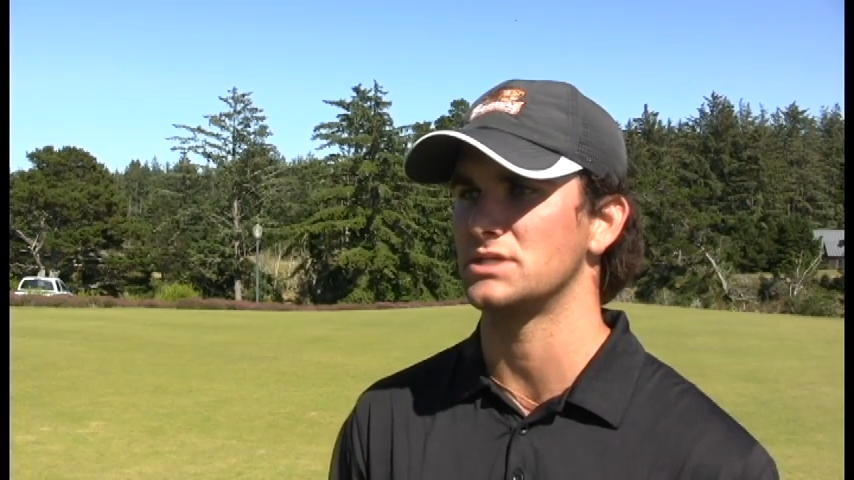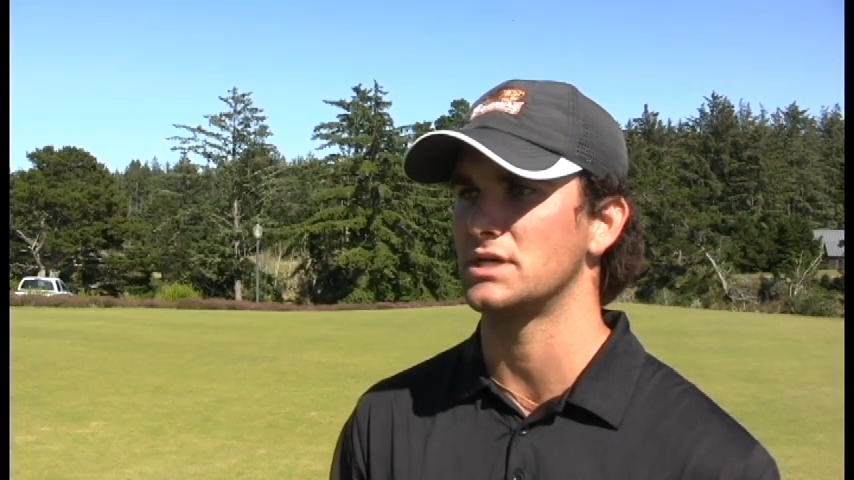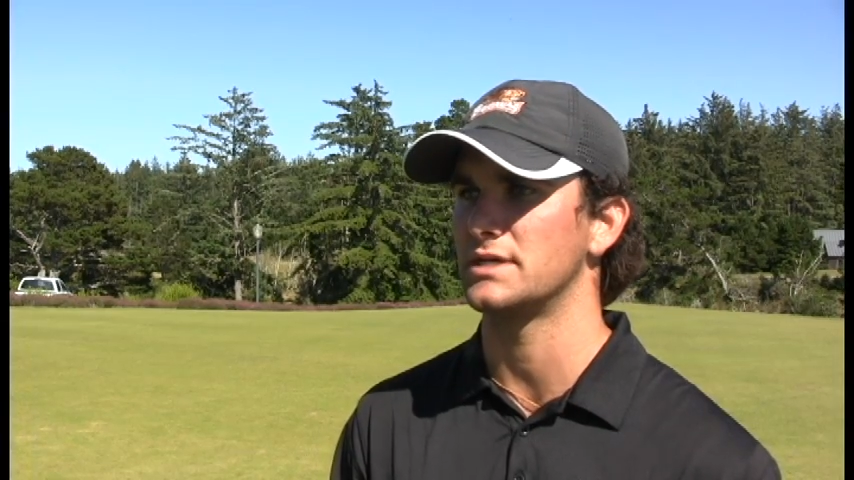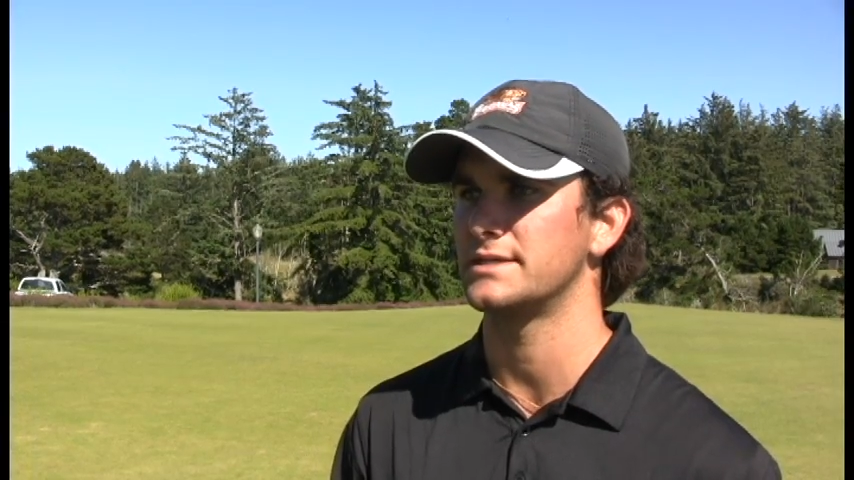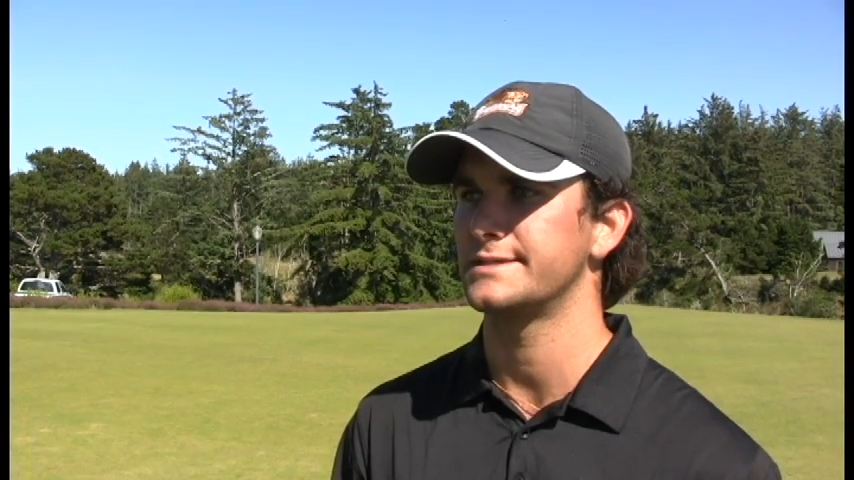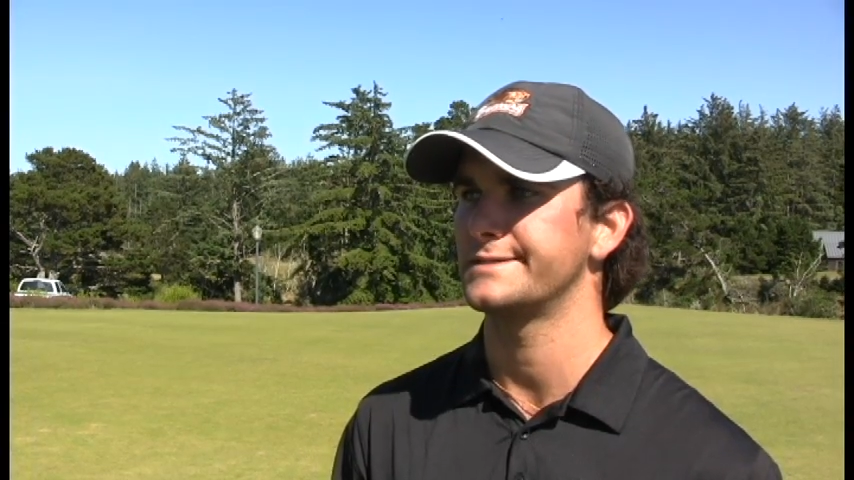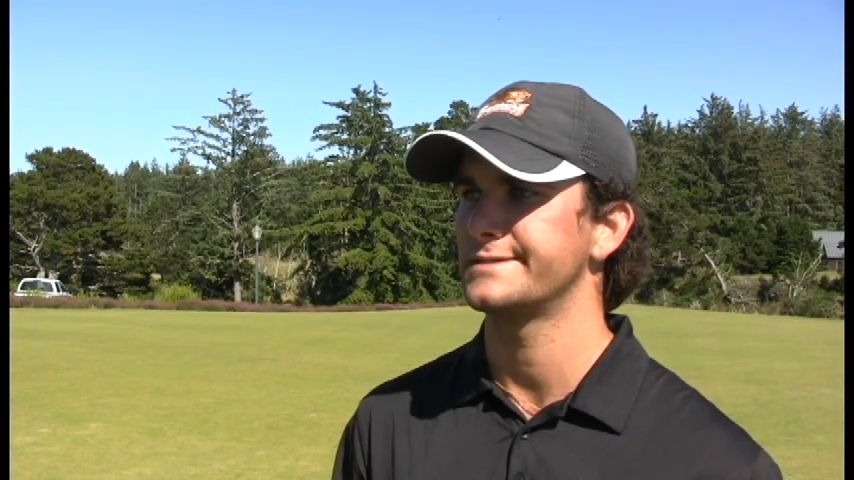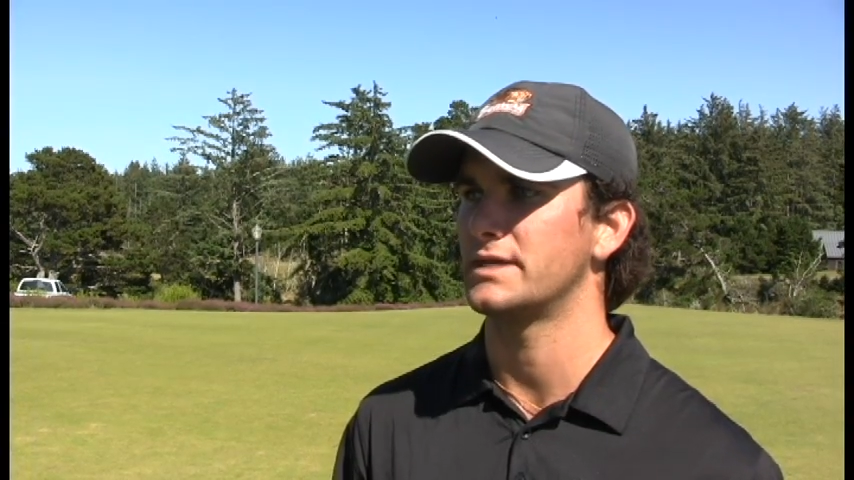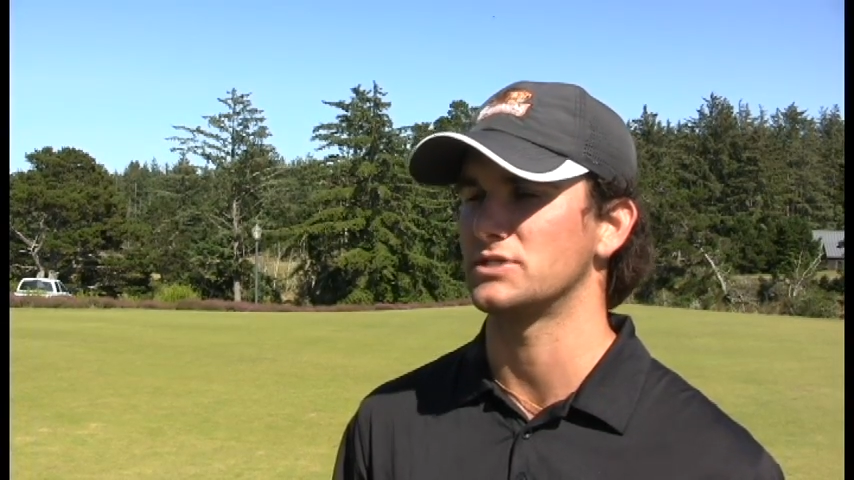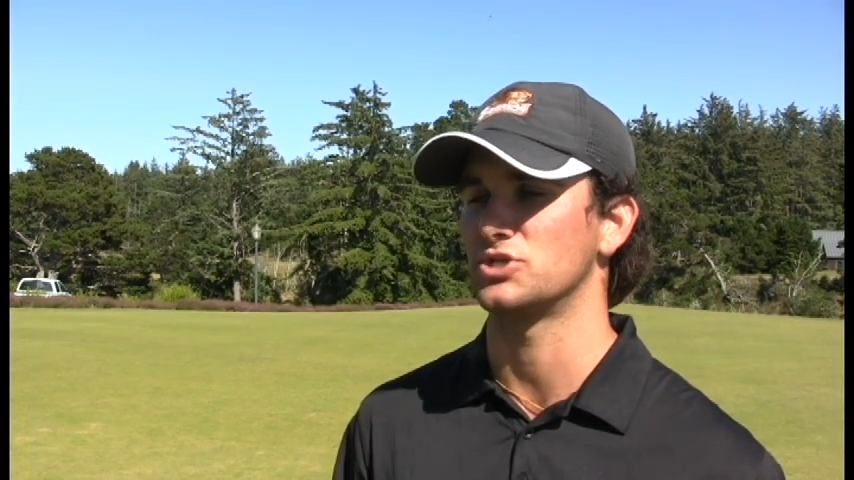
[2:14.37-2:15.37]

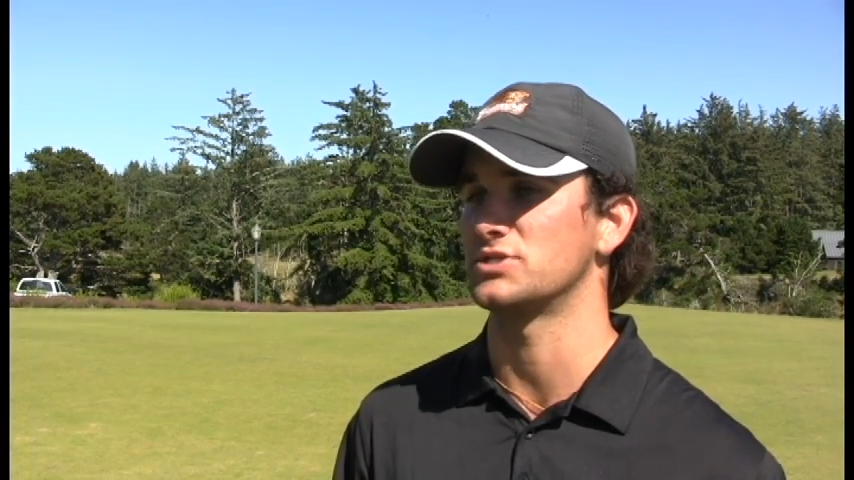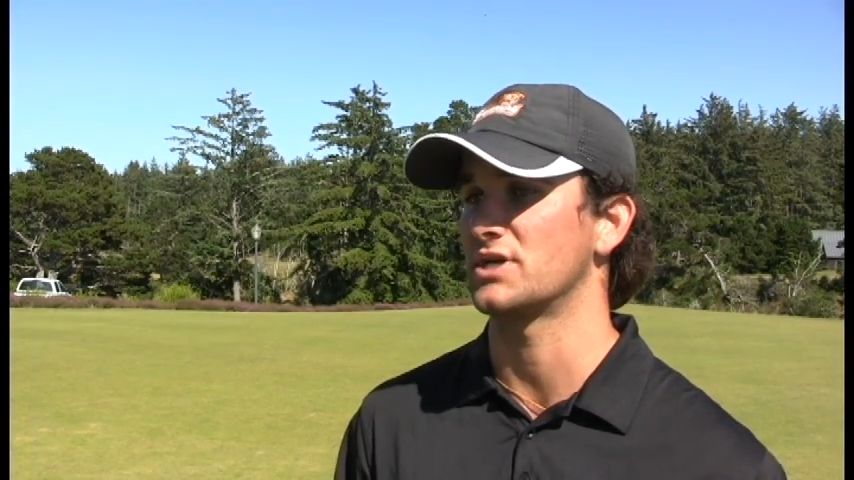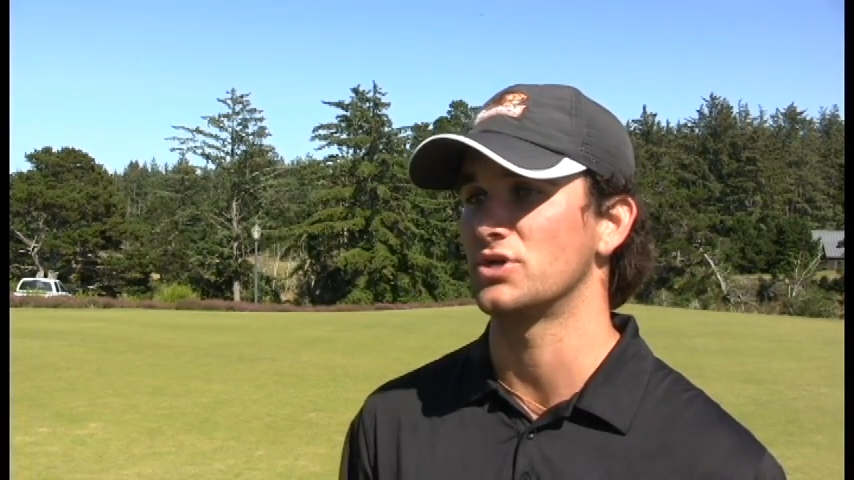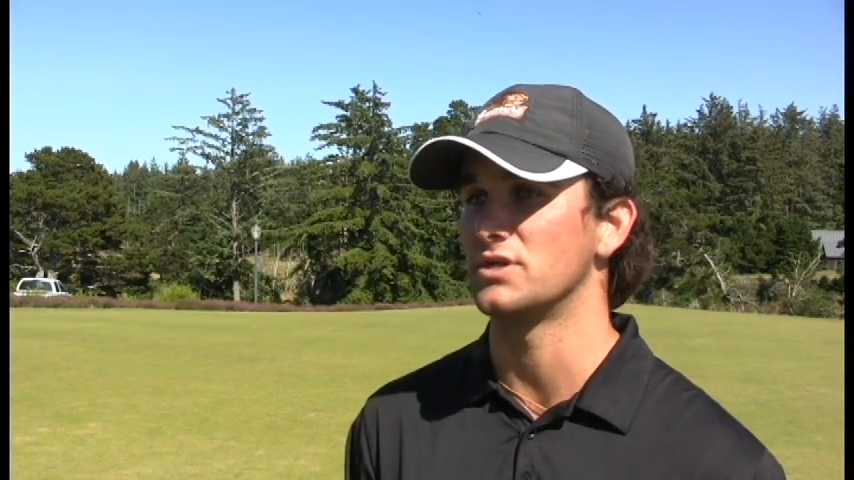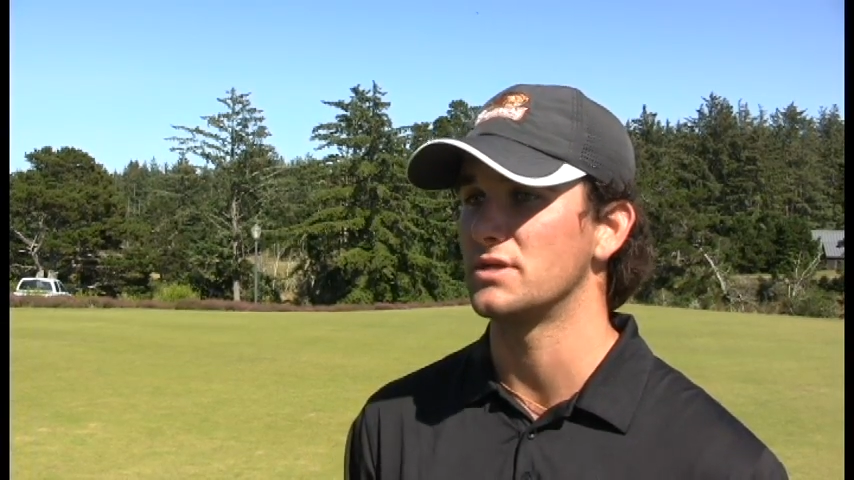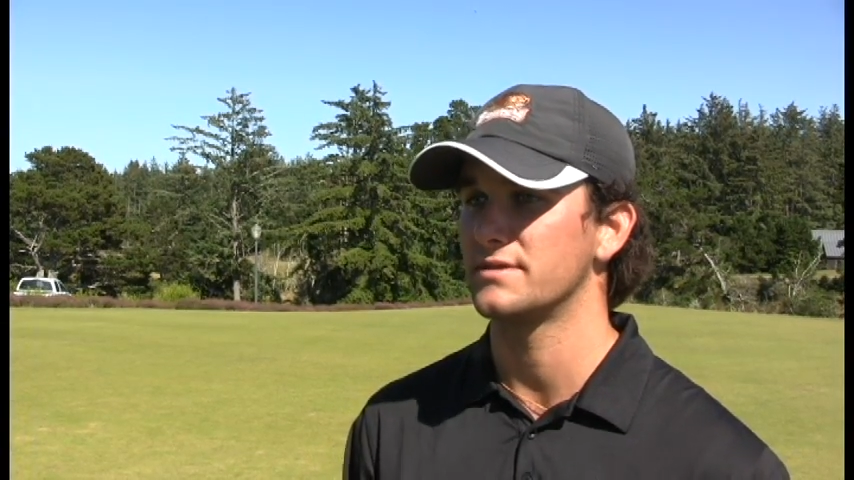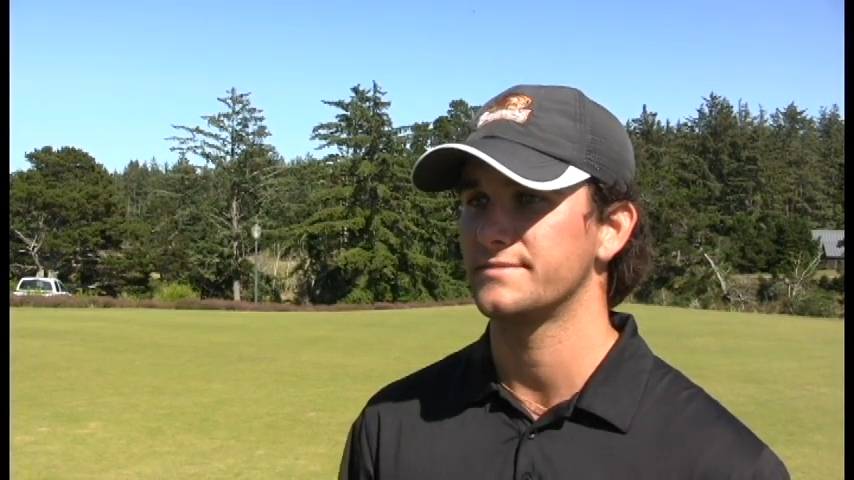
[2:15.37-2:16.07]
as good as I could.